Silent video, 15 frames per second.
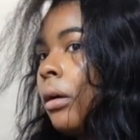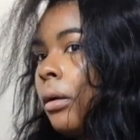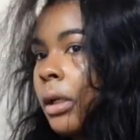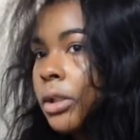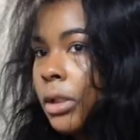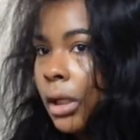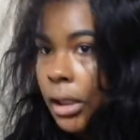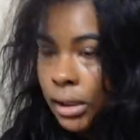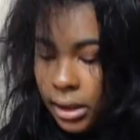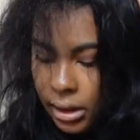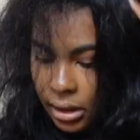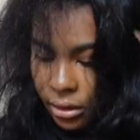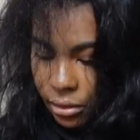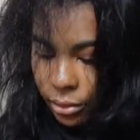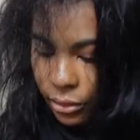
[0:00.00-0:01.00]
we're trying to
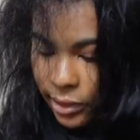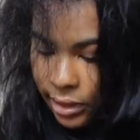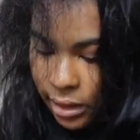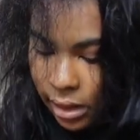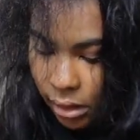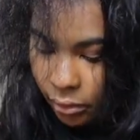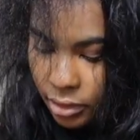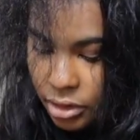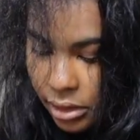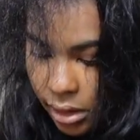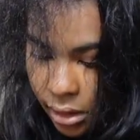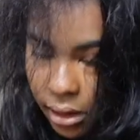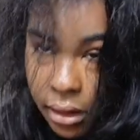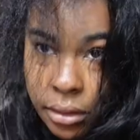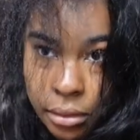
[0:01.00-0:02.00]
get through it, y'all. We're
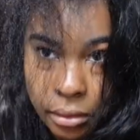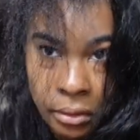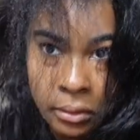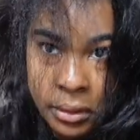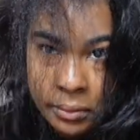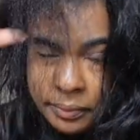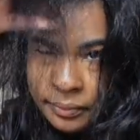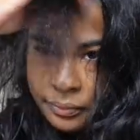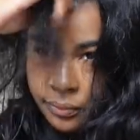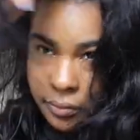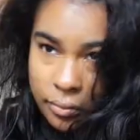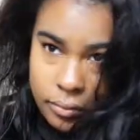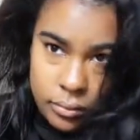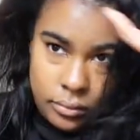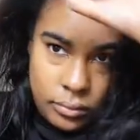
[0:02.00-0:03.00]
trying to get through it.
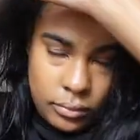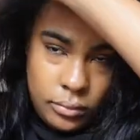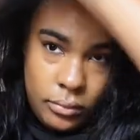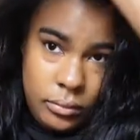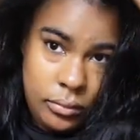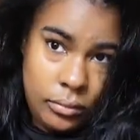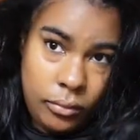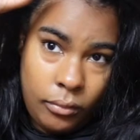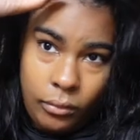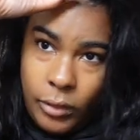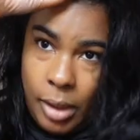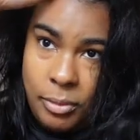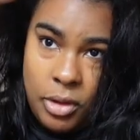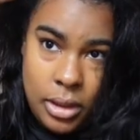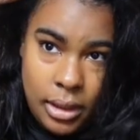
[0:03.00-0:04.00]

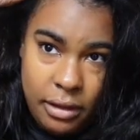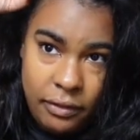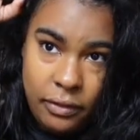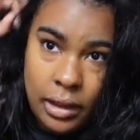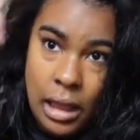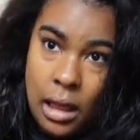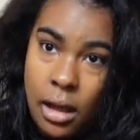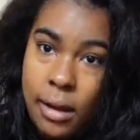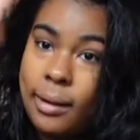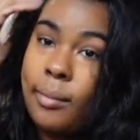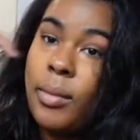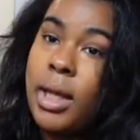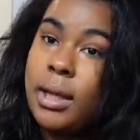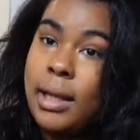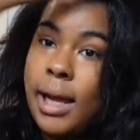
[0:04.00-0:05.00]
I'm gonna vlog
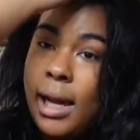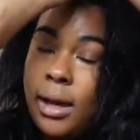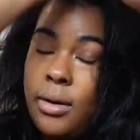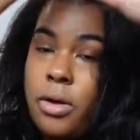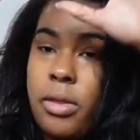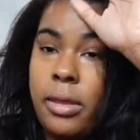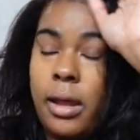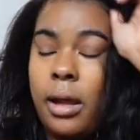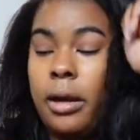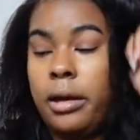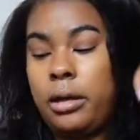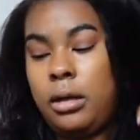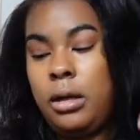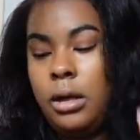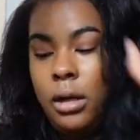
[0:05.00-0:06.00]
me down
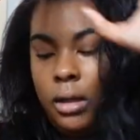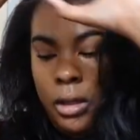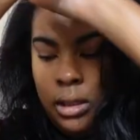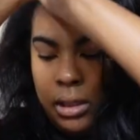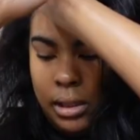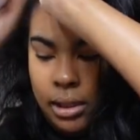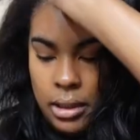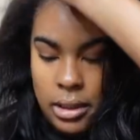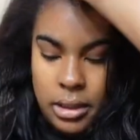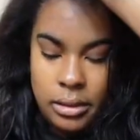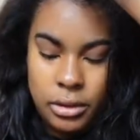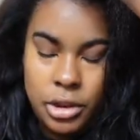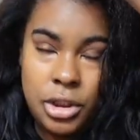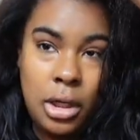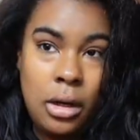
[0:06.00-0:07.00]
there
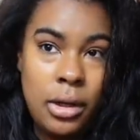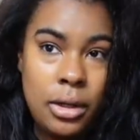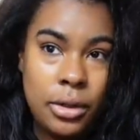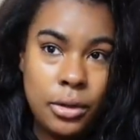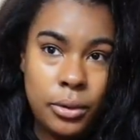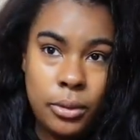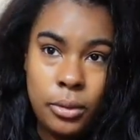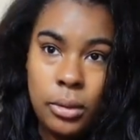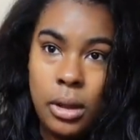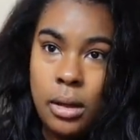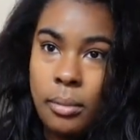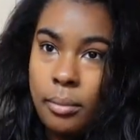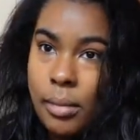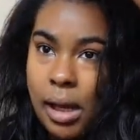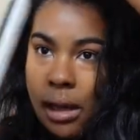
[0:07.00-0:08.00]
and show you
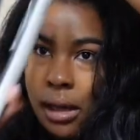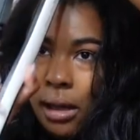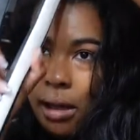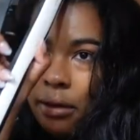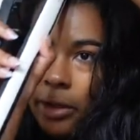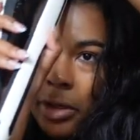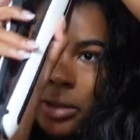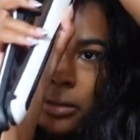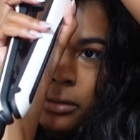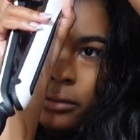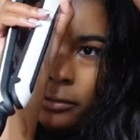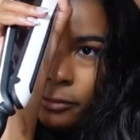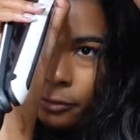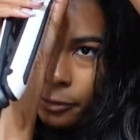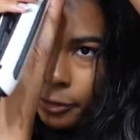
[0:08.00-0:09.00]
my
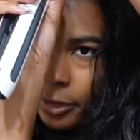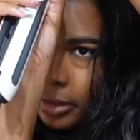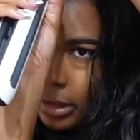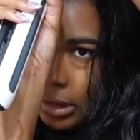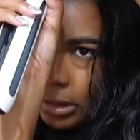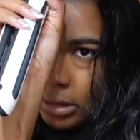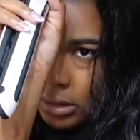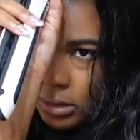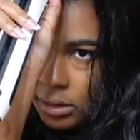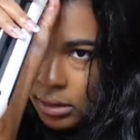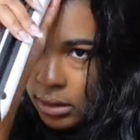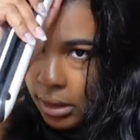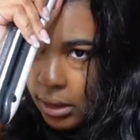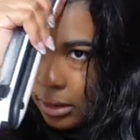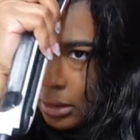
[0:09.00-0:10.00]
friends
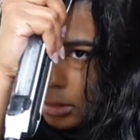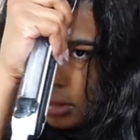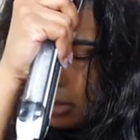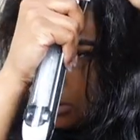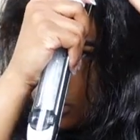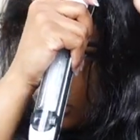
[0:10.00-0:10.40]
and